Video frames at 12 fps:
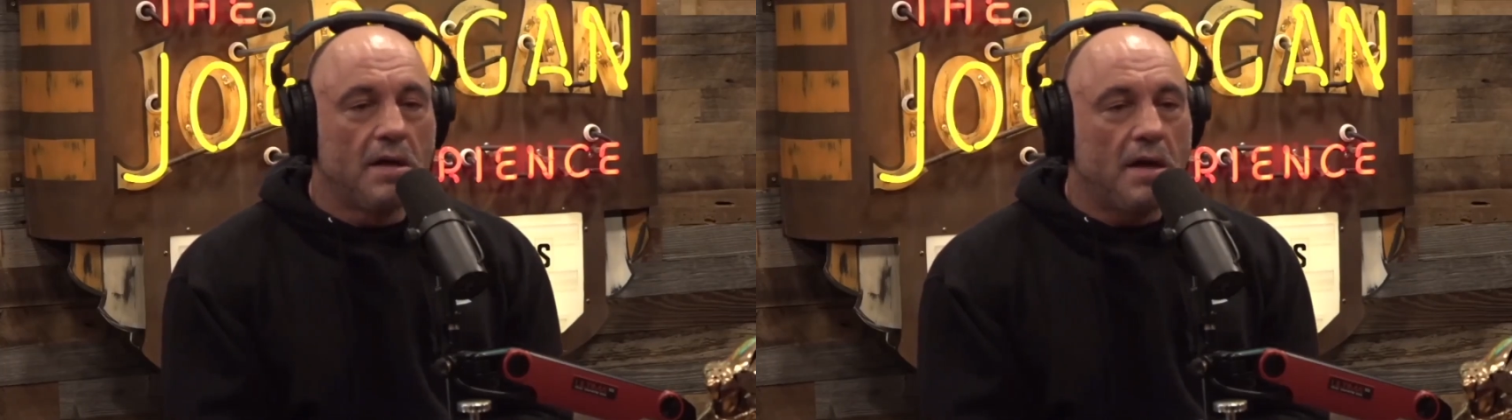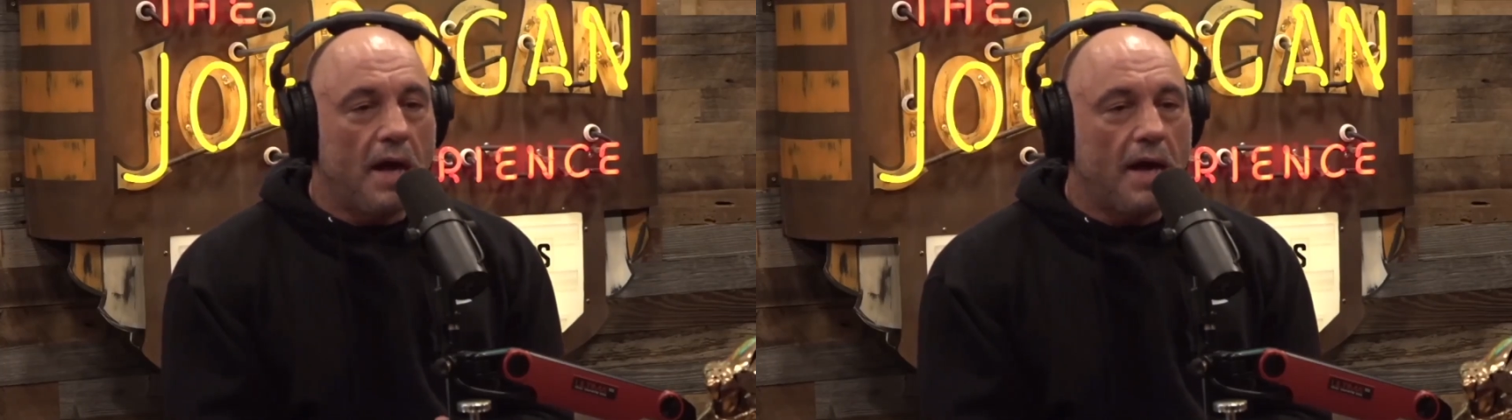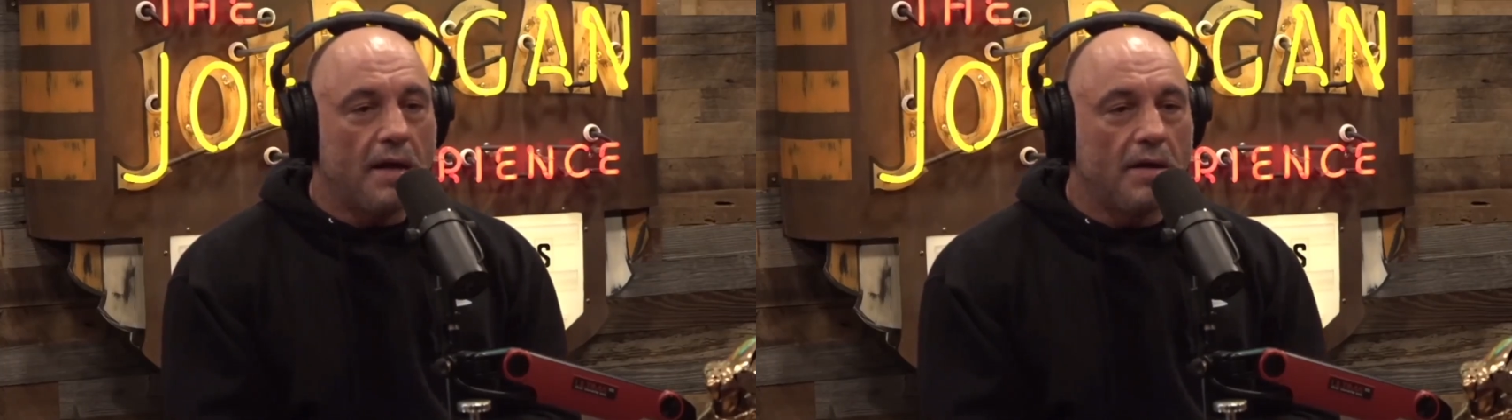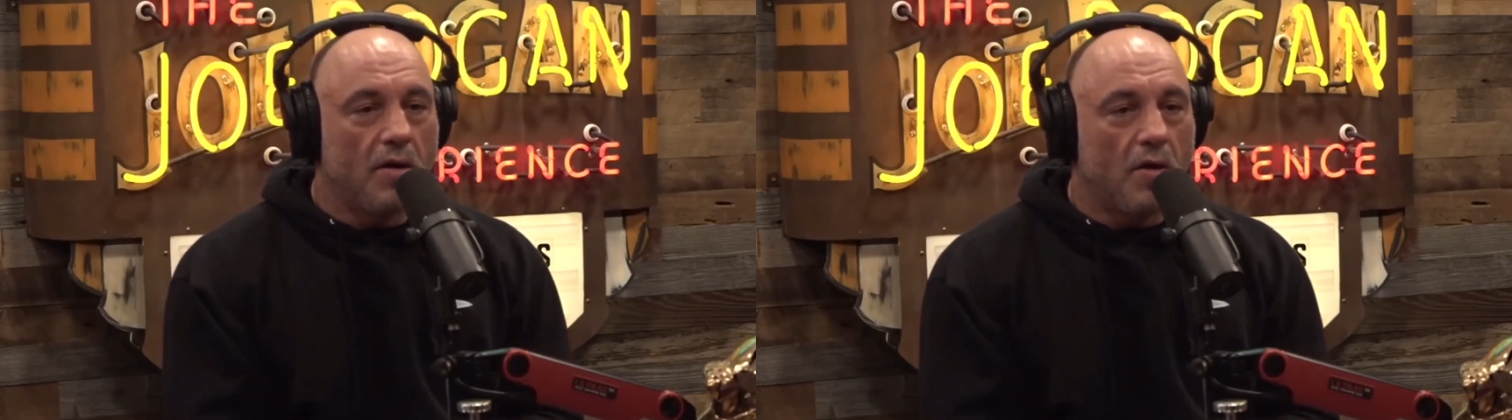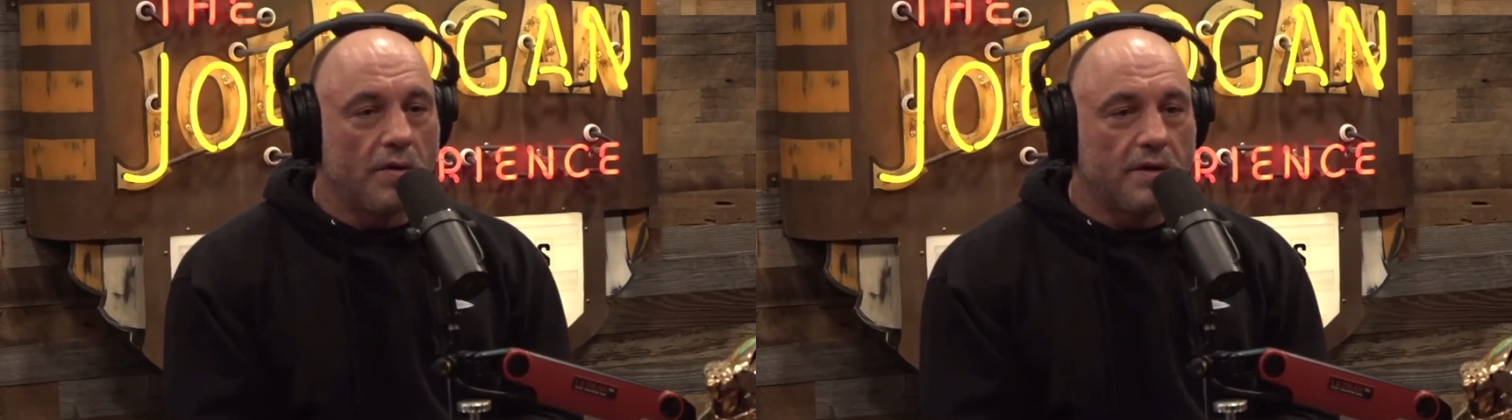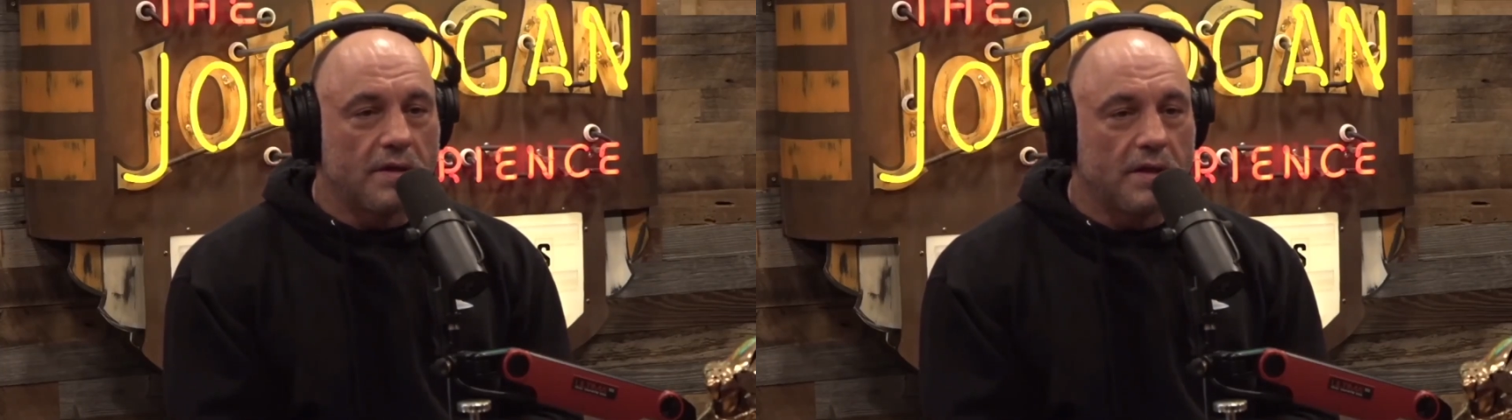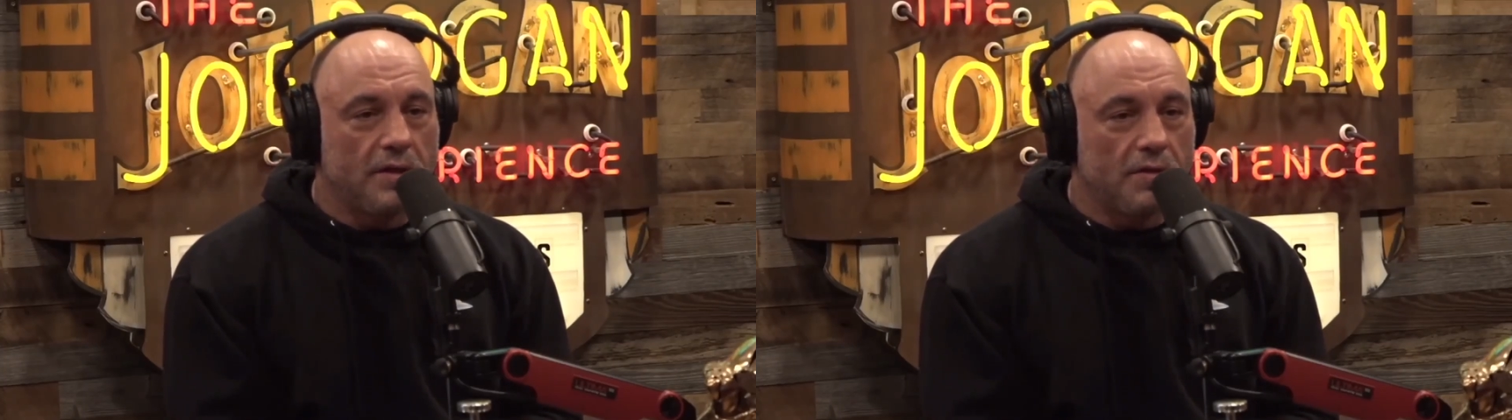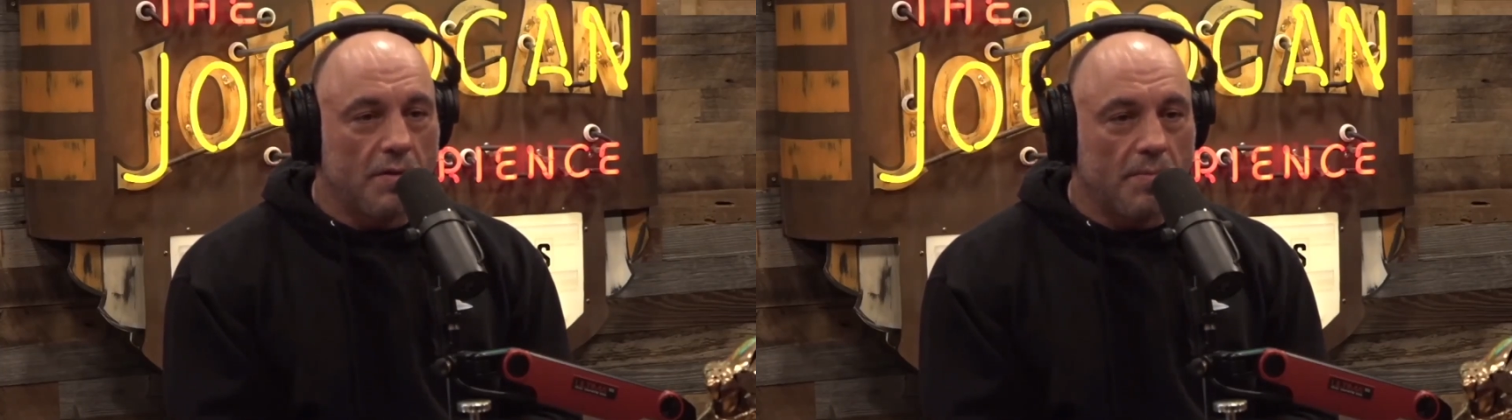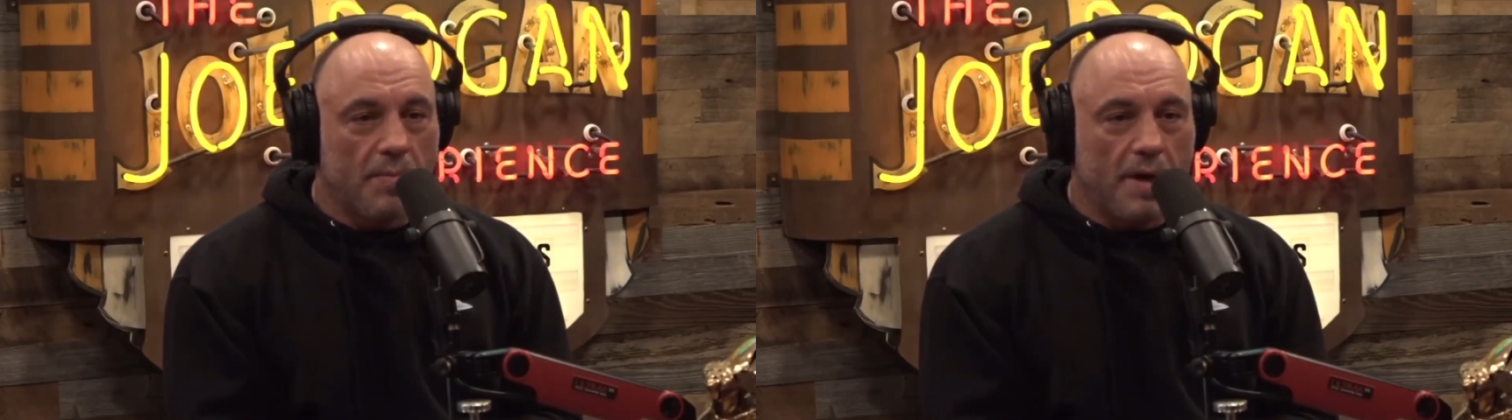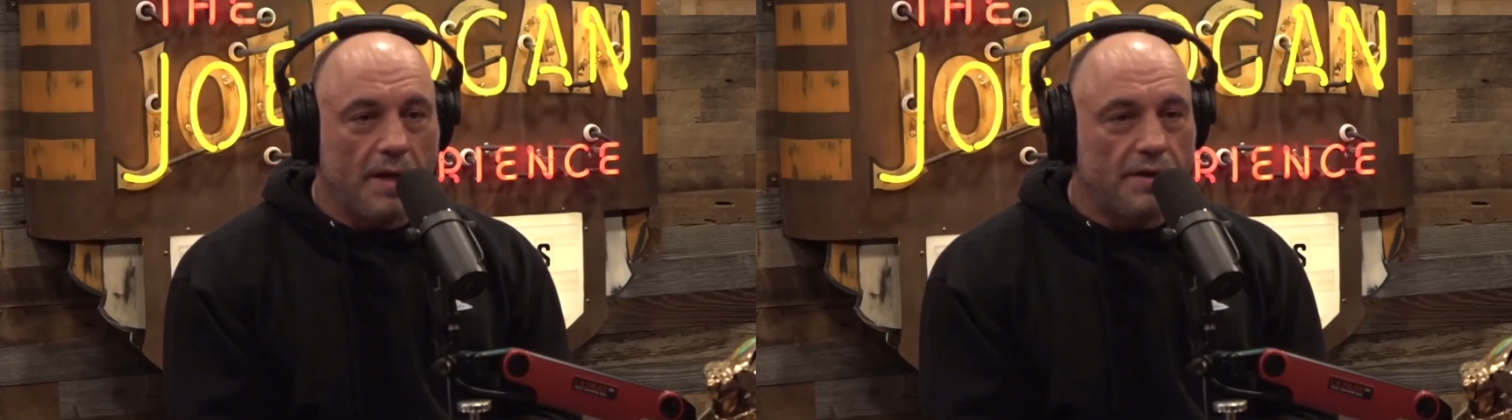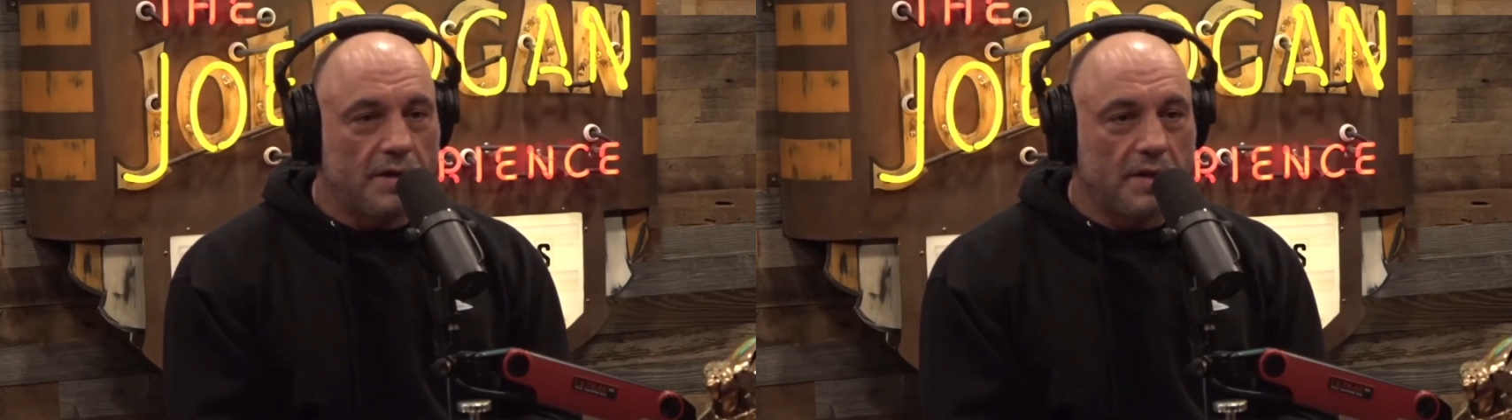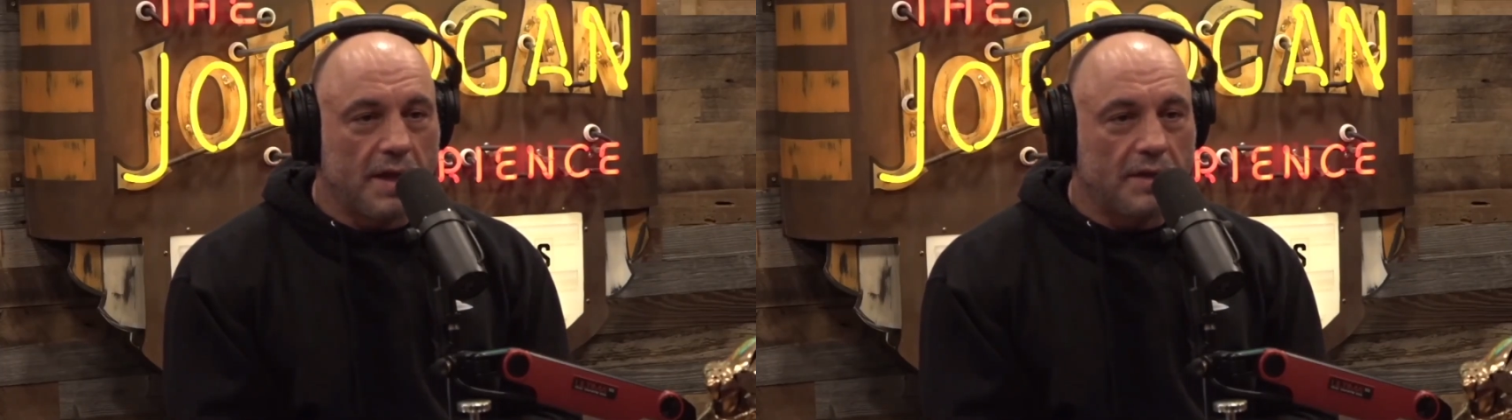and all of a sudden your
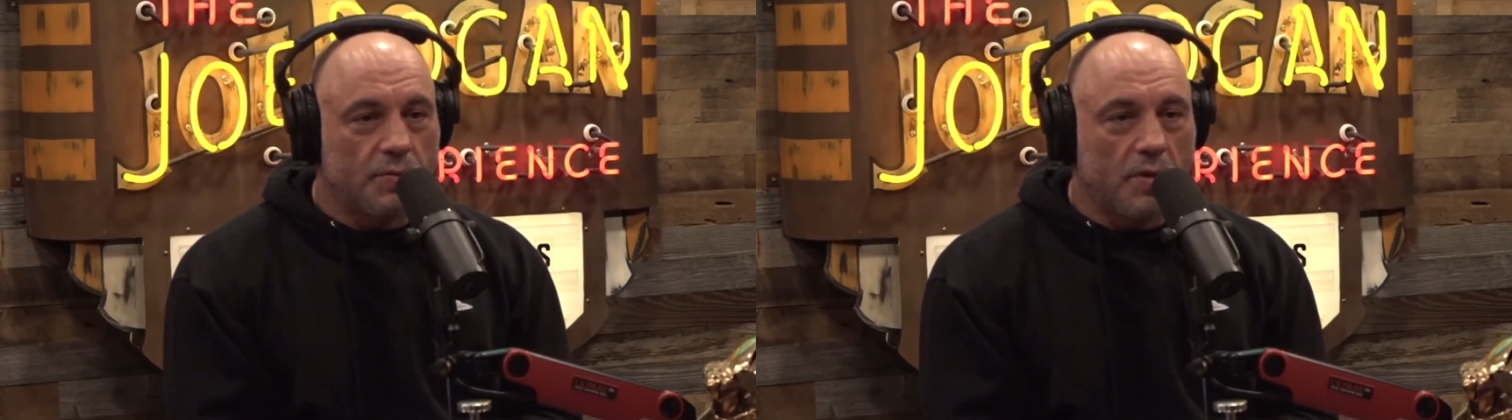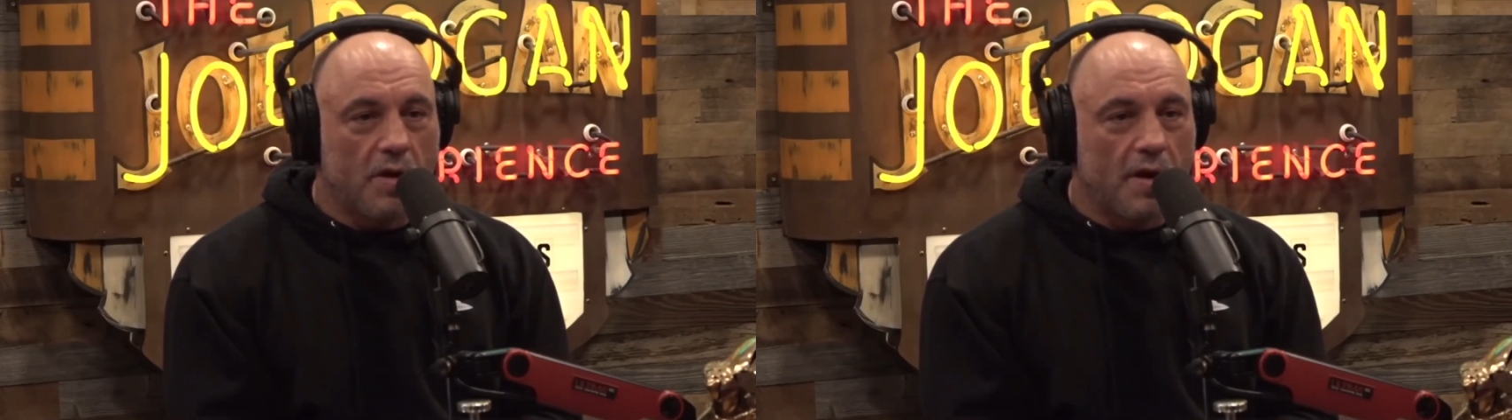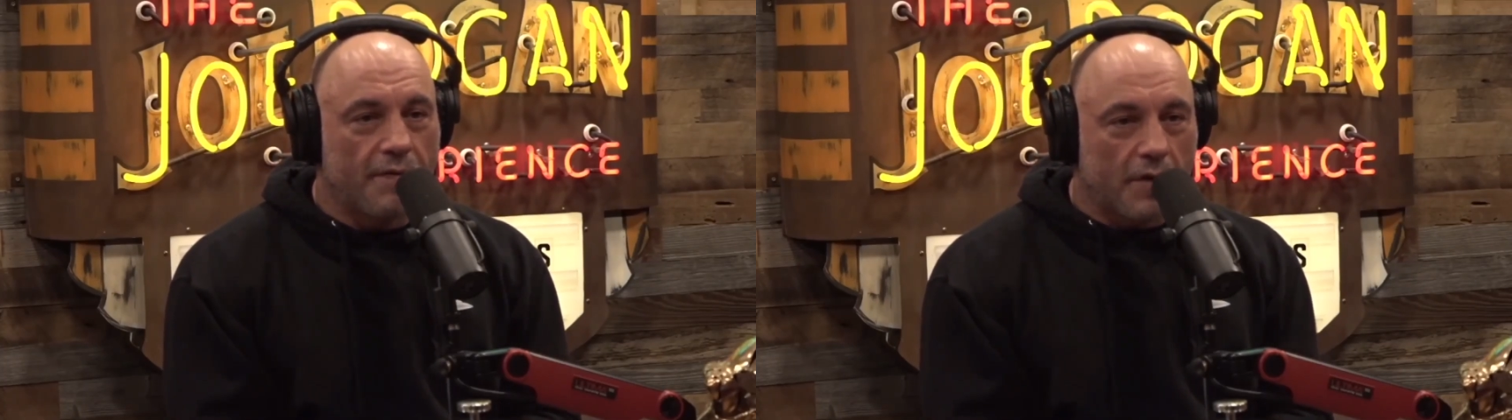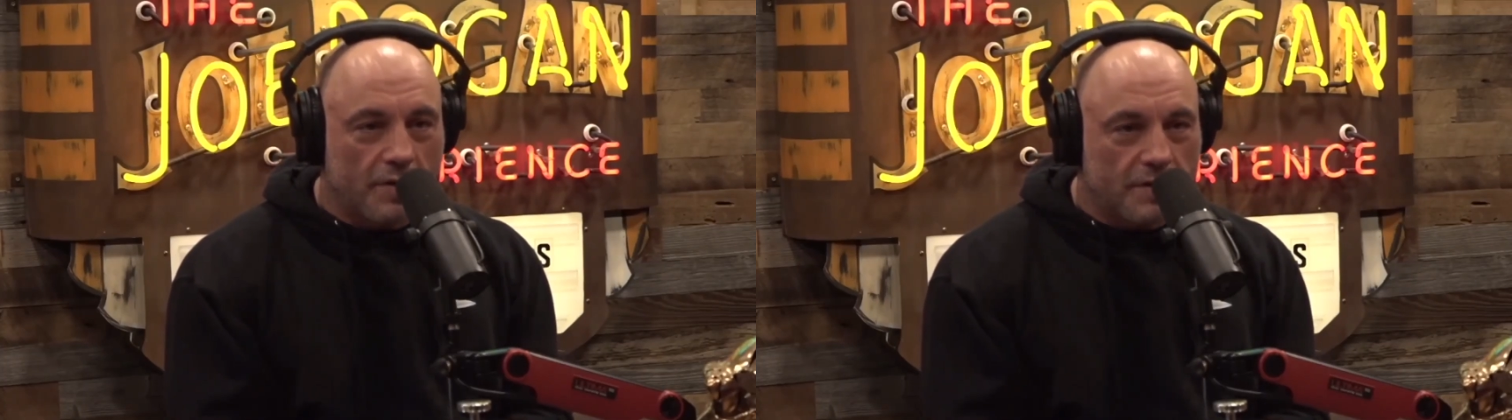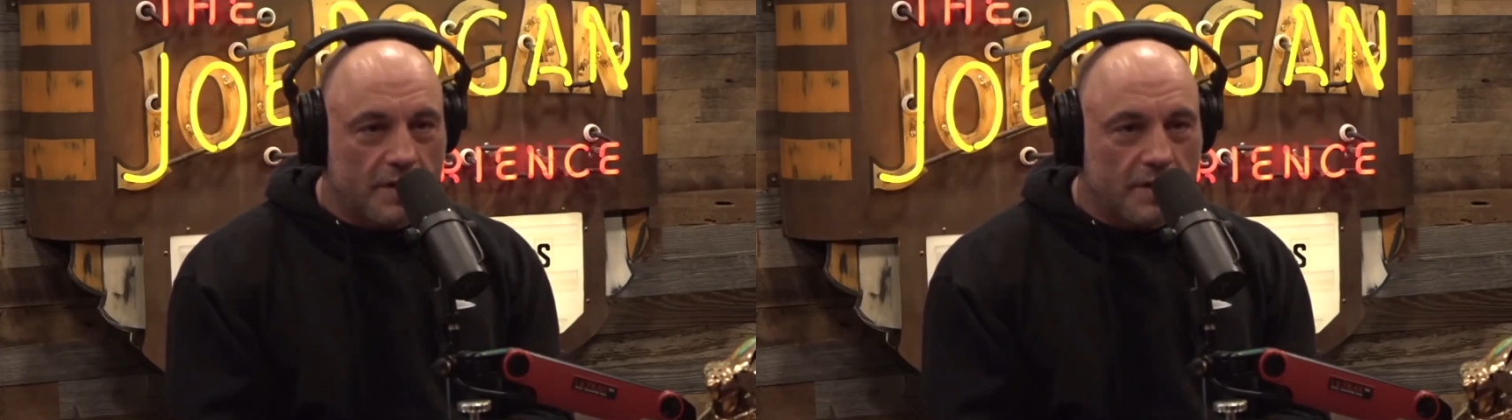engine lights went off, Close